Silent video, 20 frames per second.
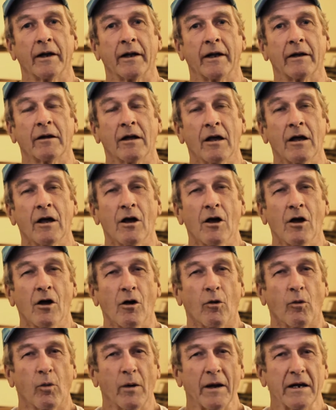And
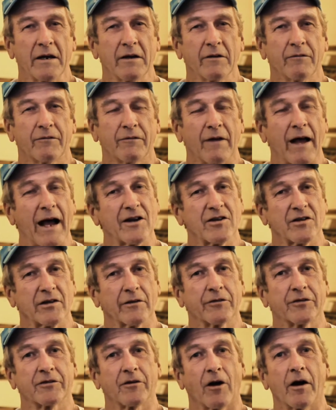we actually
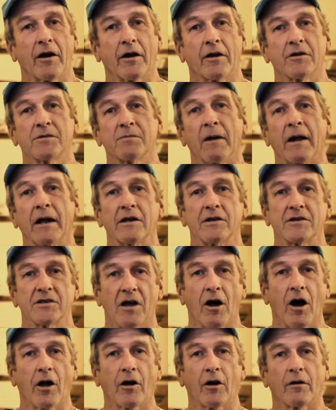have started as many as
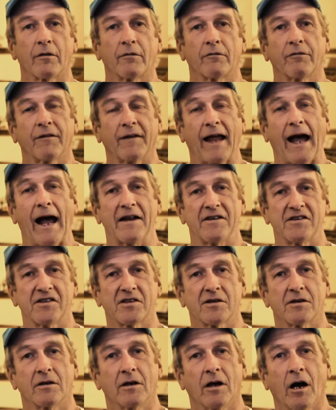100
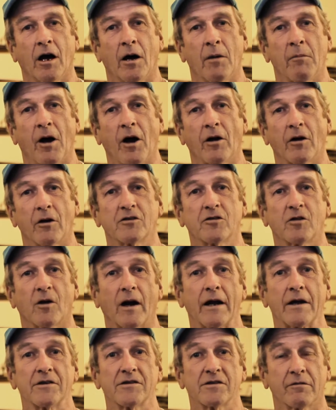flats, 100
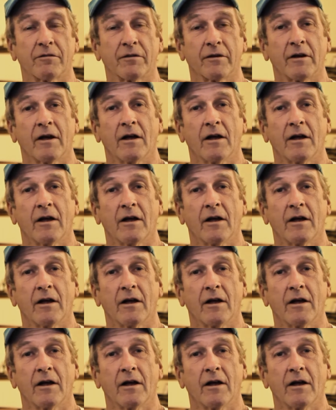trays of